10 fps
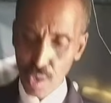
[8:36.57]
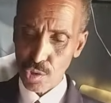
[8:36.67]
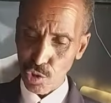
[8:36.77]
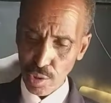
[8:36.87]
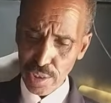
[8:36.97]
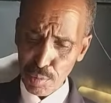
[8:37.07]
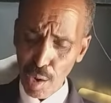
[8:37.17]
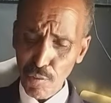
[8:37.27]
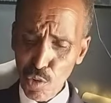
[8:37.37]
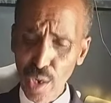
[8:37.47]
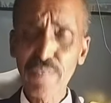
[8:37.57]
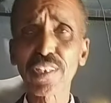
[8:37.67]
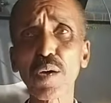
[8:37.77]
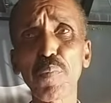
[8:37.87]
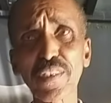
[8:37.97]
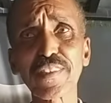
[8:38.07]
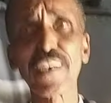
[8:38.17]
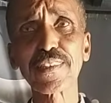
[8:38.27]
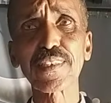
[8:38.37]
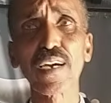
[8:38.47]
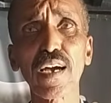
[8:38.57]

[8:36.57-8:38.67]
So people have lured even the president